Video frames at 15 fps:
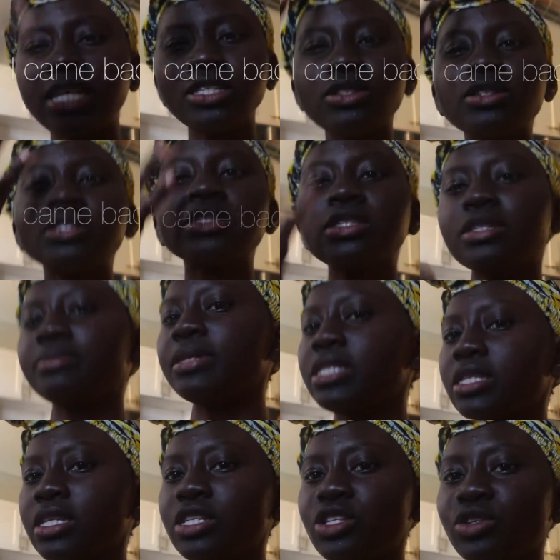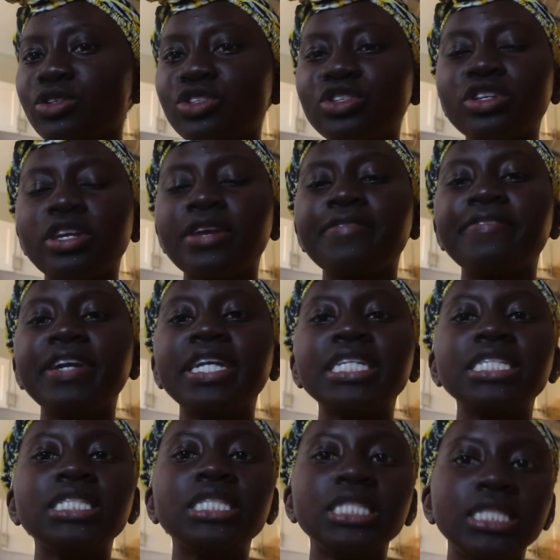as you can see, my skin tone is looking
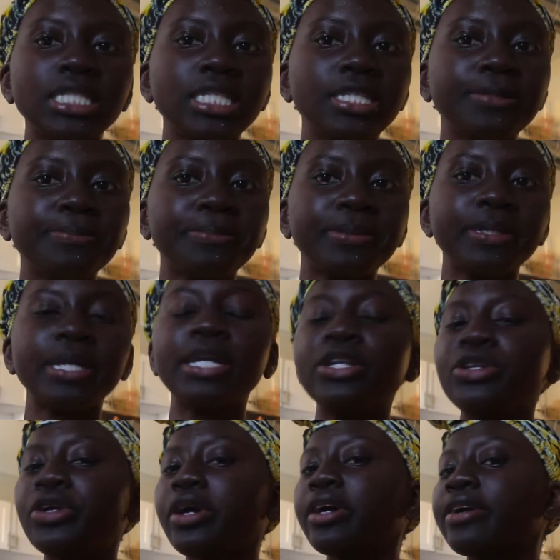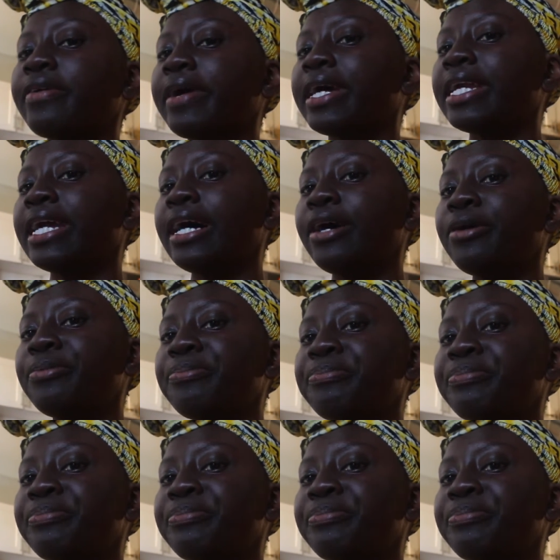very deep and dark right now.